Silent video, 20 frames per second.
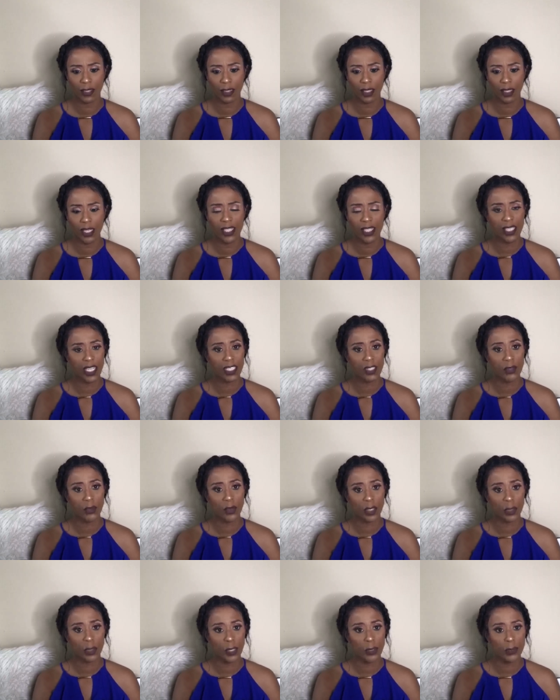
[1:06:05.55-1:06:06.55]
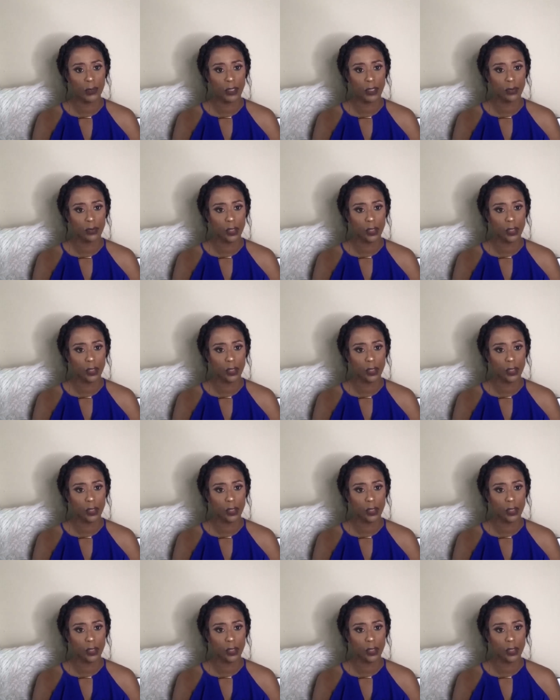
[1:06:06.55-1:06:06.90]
He says he want to be with you.